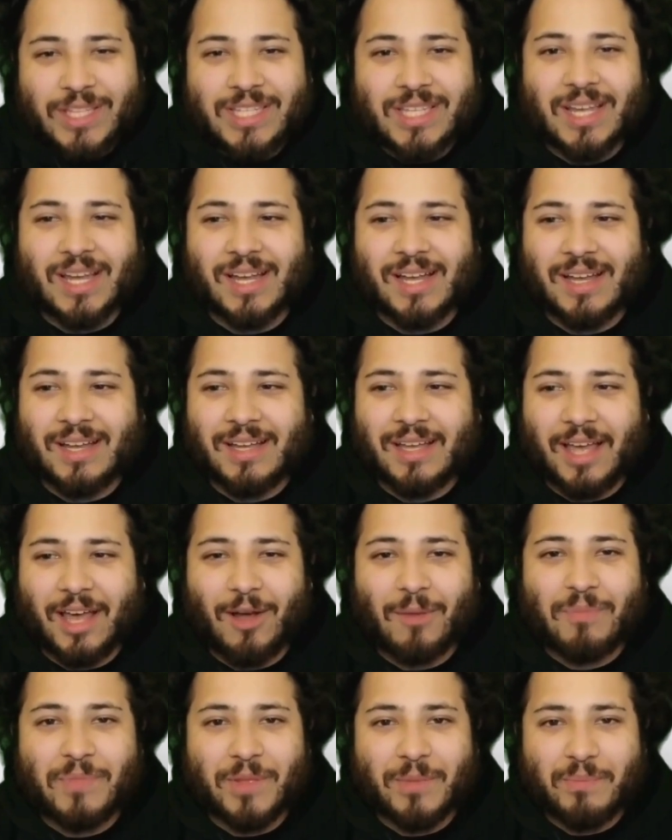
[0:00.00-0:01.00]
to
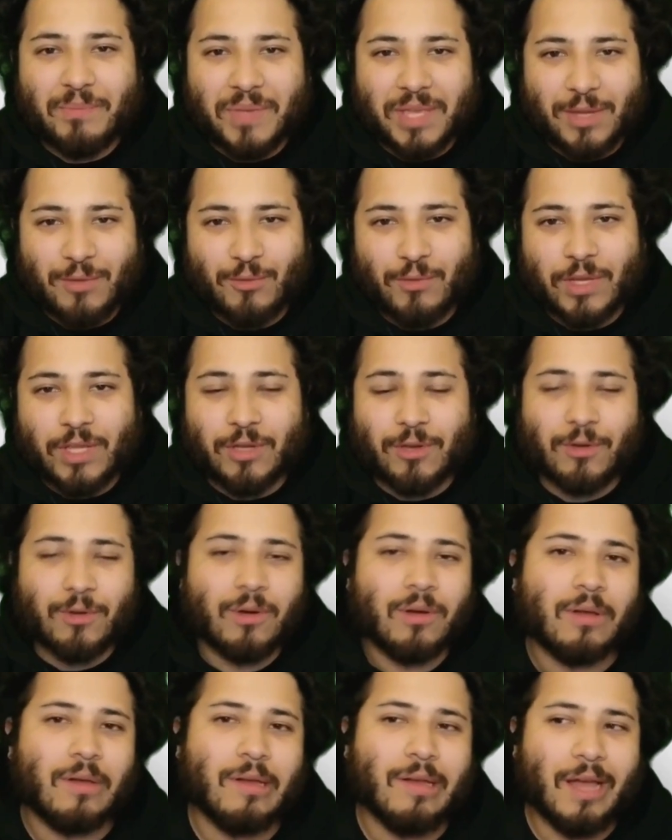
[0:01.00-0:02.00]
help them beat Ryu?
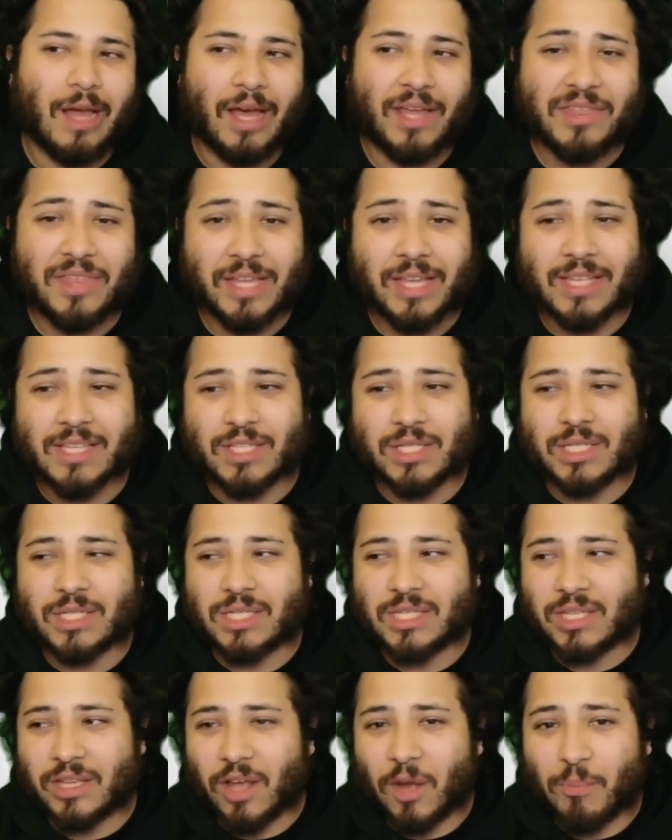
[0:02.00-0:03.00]
I think
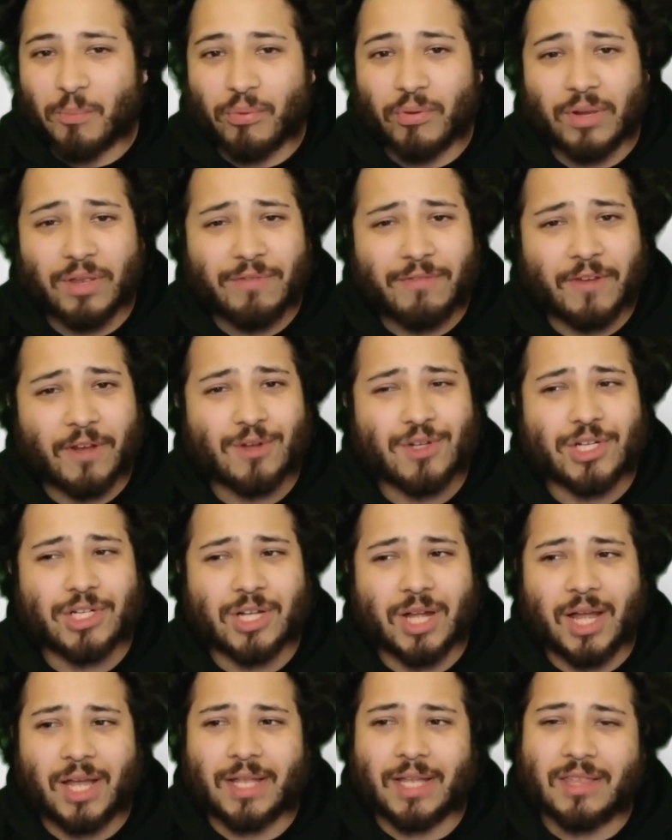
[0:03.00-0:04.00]
it's a pretty fair
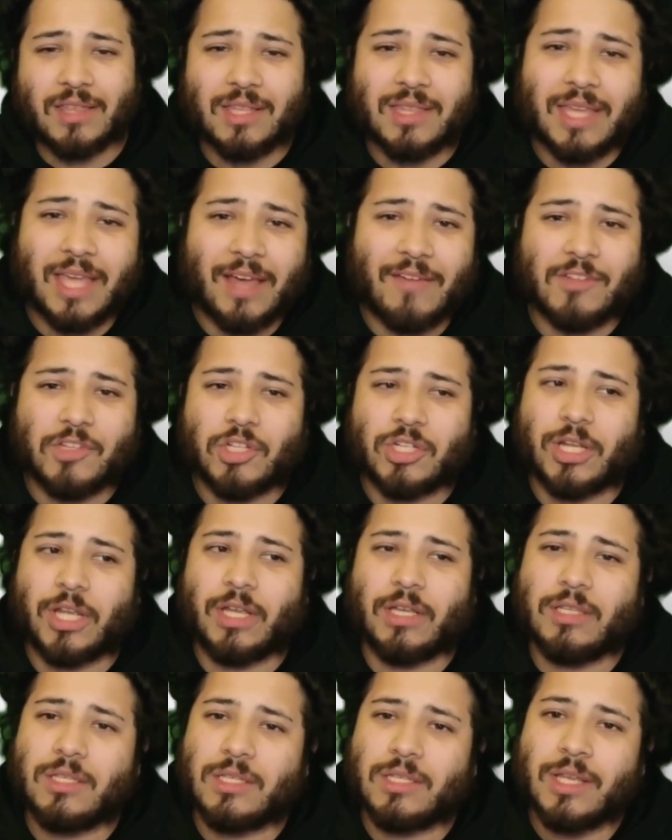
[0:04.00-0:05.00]
shot. I think they have a
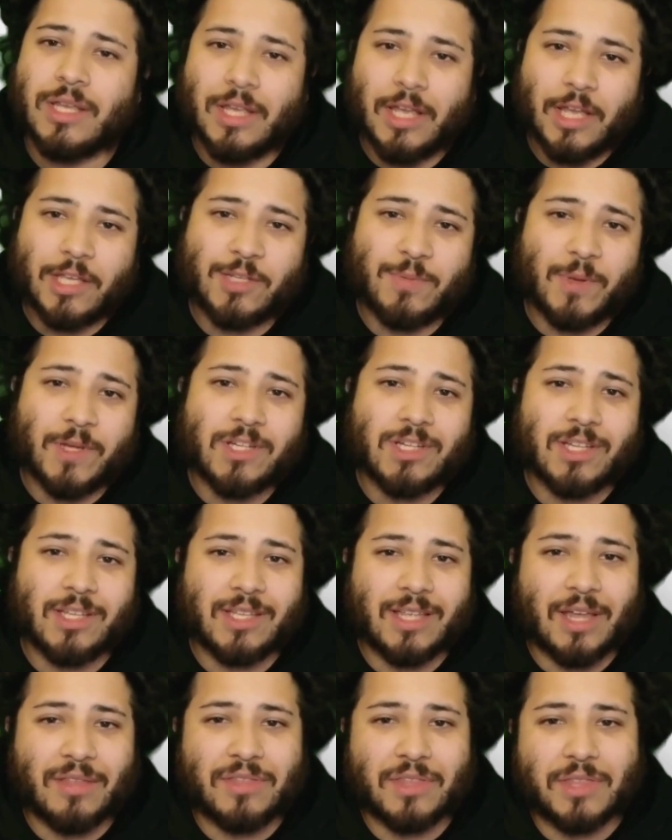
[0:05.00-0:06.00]
chance, especially
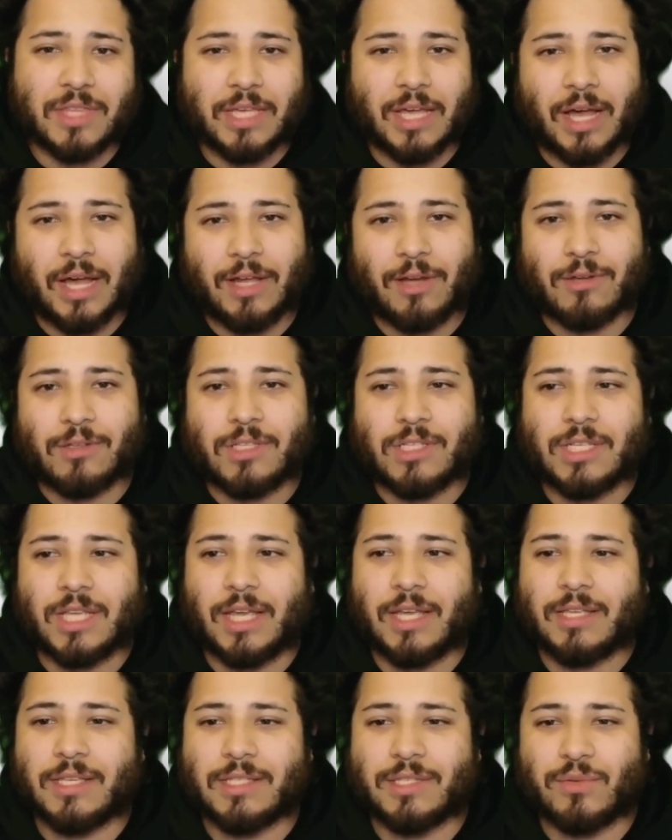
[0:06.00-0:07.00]
now that the Iron
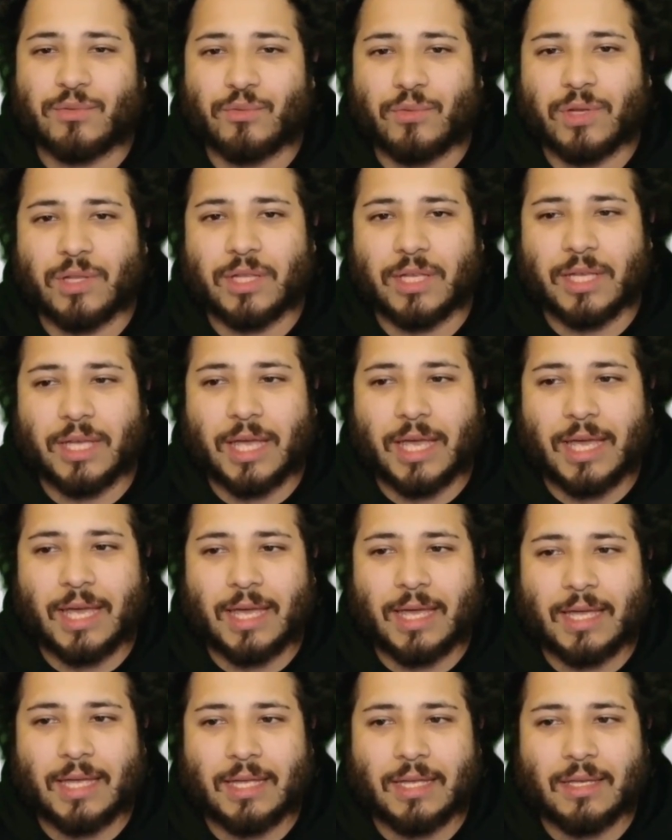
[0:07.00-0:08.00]
Sand isn't really
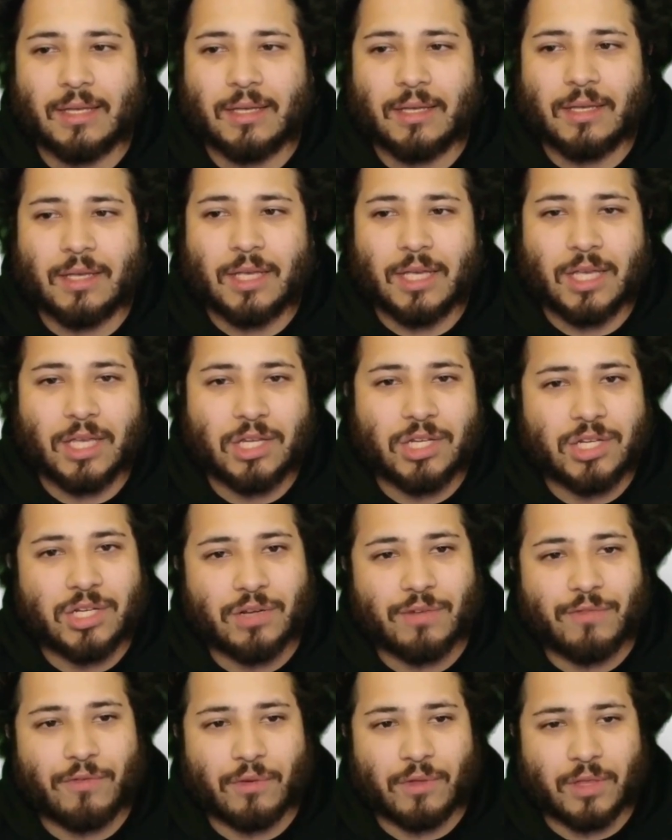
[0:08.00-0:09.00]
a
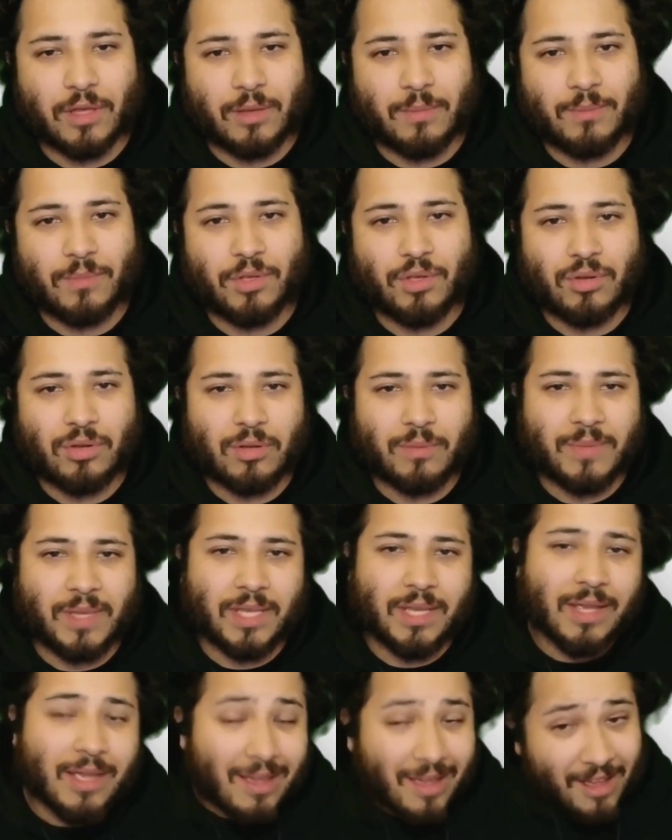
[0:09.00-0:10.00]
issue for them. You know what I
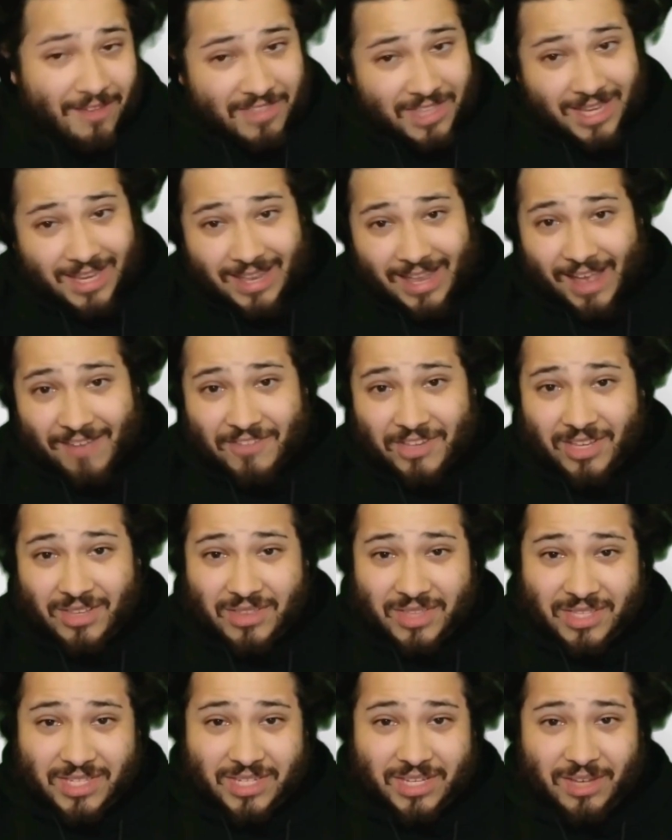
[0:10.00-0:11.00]
mean? If they didn't have
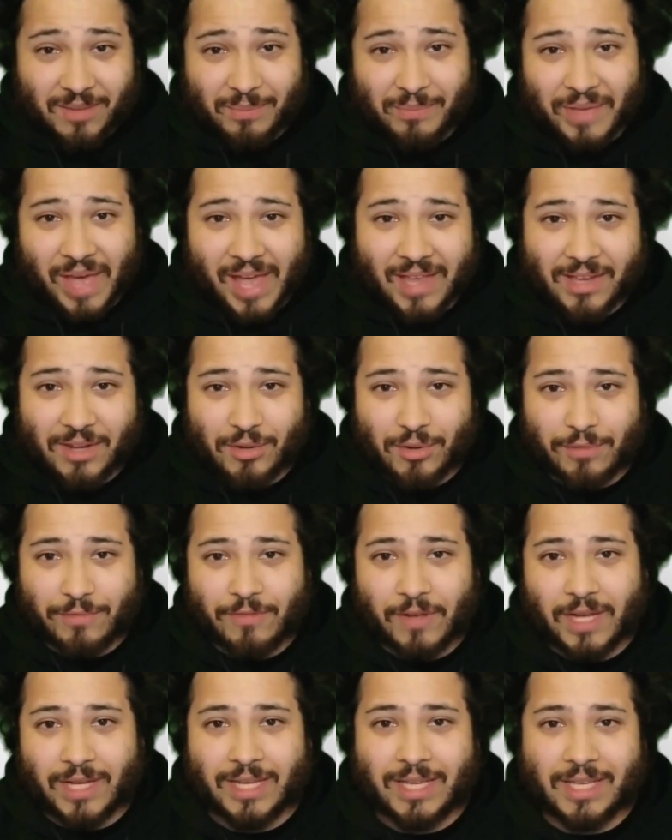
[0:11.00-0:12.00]
anything to combat it or
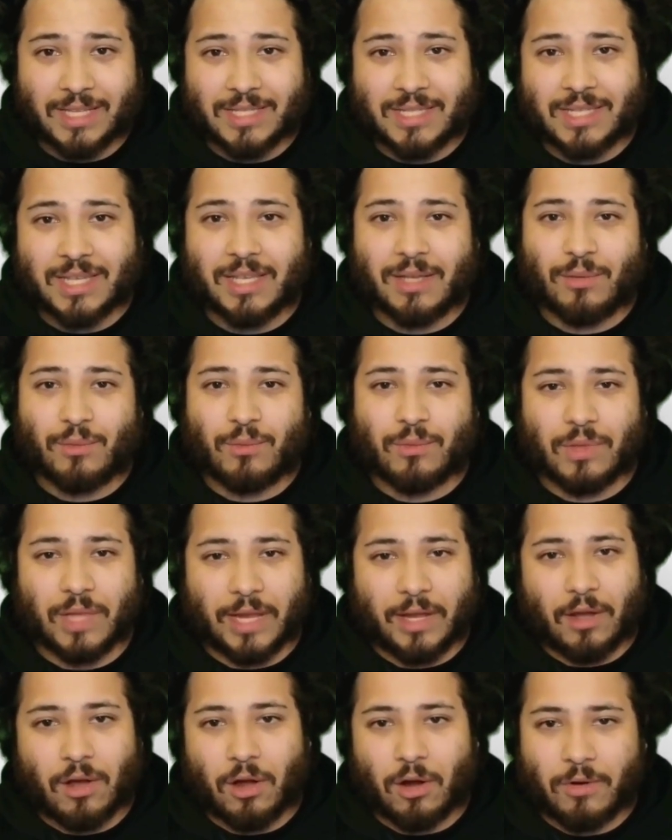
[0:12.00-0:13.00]
fight against it
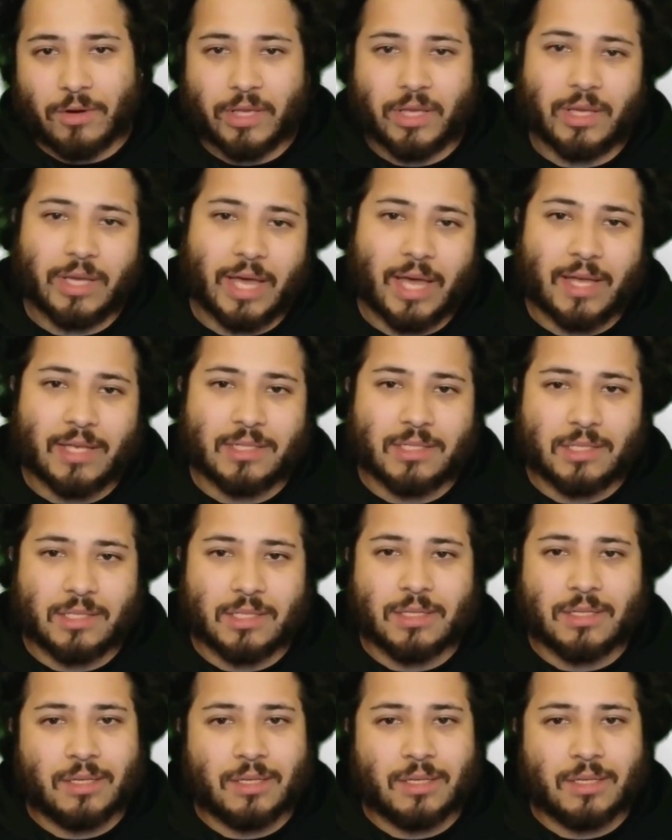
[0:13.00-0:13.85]
like Arya has,